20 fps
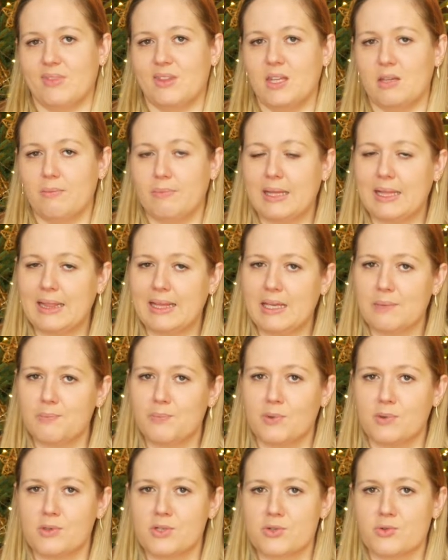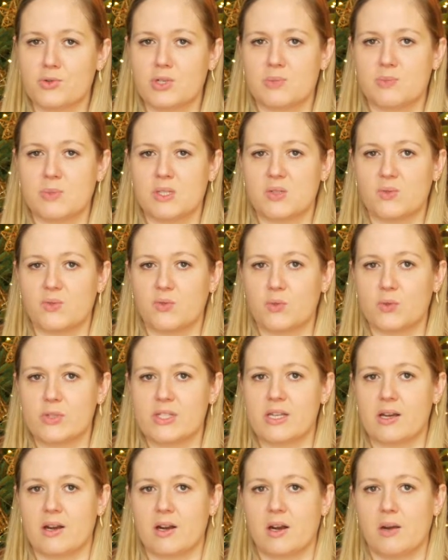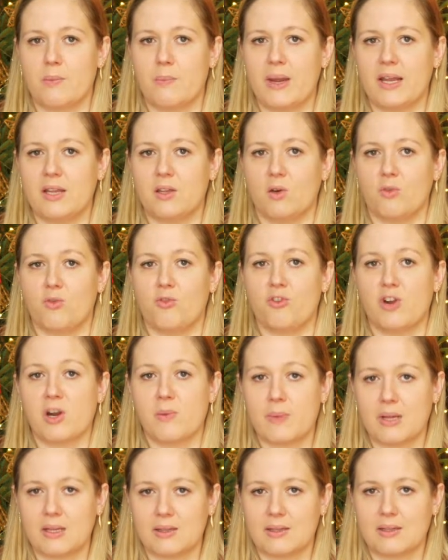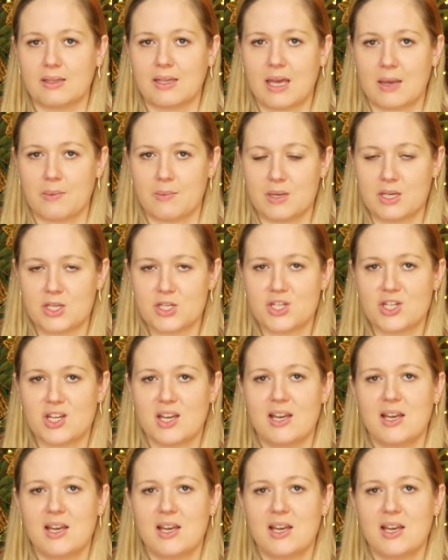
Typically, Polish Christmas foods are made of fermented cabbage,